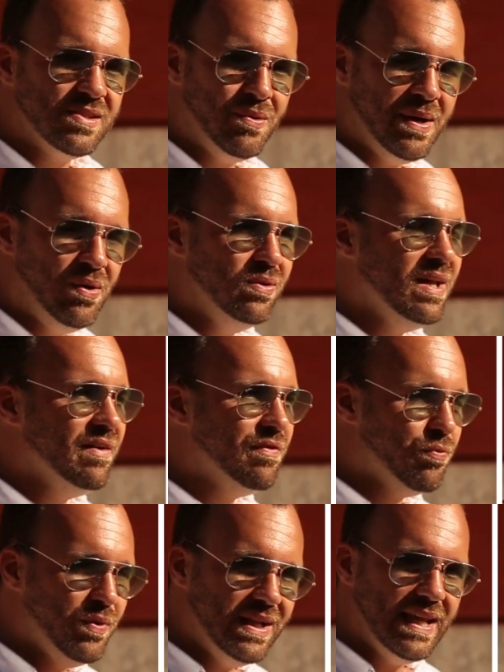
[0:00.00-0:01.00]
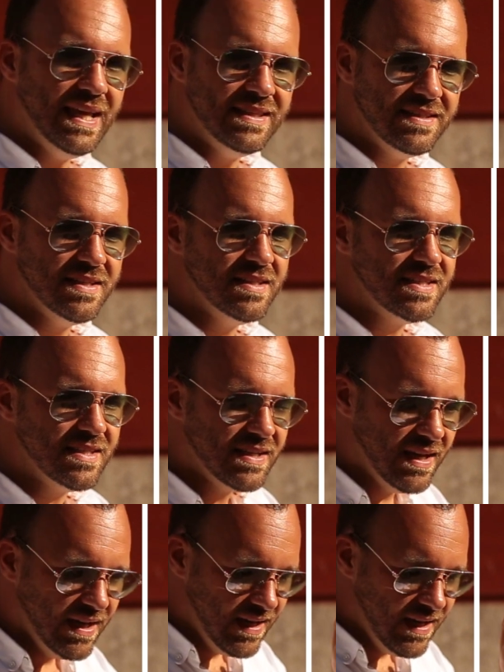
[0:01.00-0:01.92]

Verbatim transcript: So I only have three lenses.